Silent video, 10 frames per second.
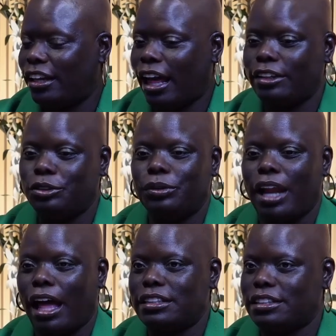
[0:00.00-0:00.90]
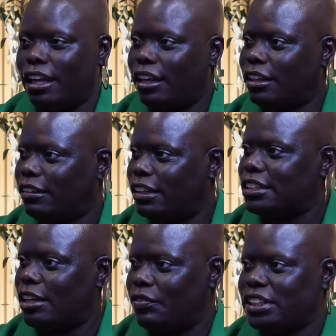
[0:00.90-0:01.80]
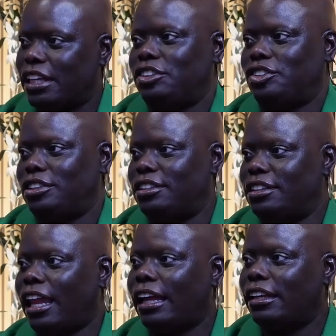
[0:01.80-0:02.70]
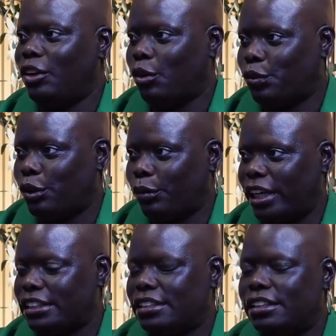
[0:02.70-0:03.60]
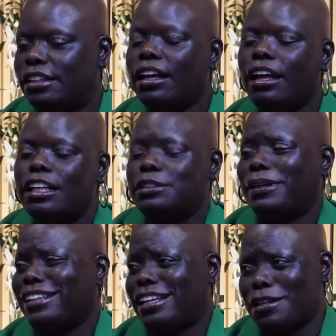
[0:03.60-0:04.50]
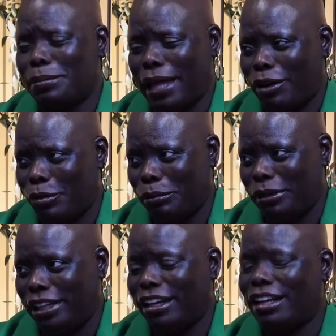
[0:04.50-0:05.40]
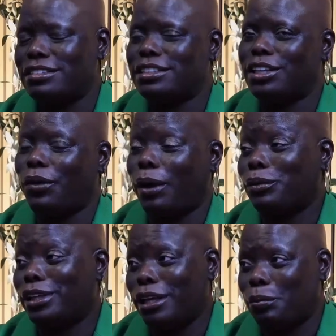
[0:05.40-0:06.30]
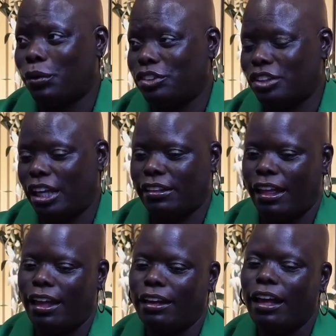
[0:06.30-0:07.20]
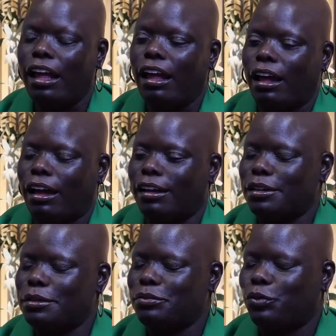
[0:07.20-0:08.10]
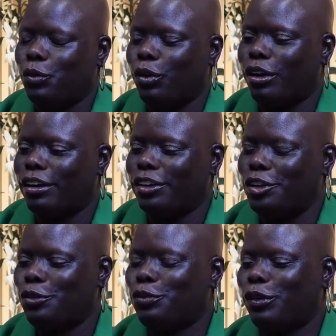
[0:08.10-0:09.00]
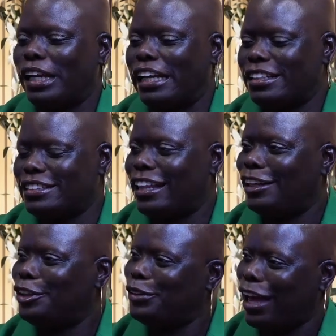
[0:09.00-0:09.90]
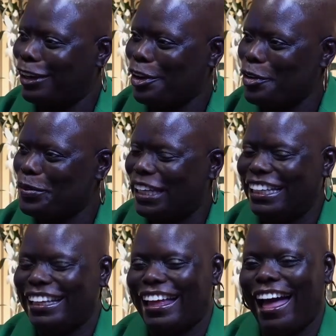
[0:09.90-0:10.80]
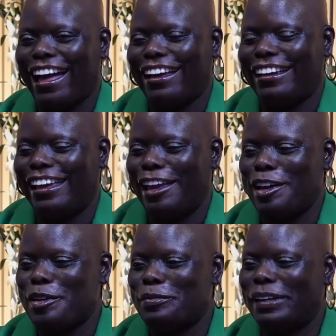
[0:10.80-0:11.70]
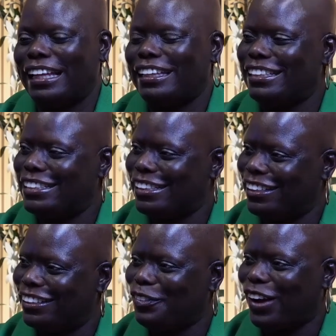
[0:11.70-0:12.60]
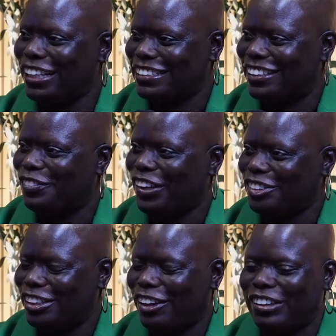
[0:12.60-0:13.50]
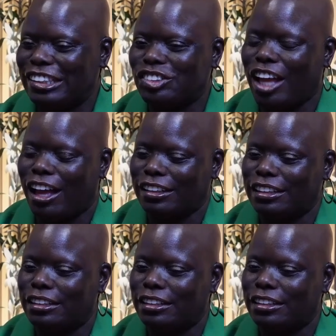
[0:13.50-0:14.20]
I do not take this invitation lightly or for granted, especially as a Black woman. And so I really appreciate that. For your friends that do not know me, I am Aelicia Watson, affectionately known as Chocolate.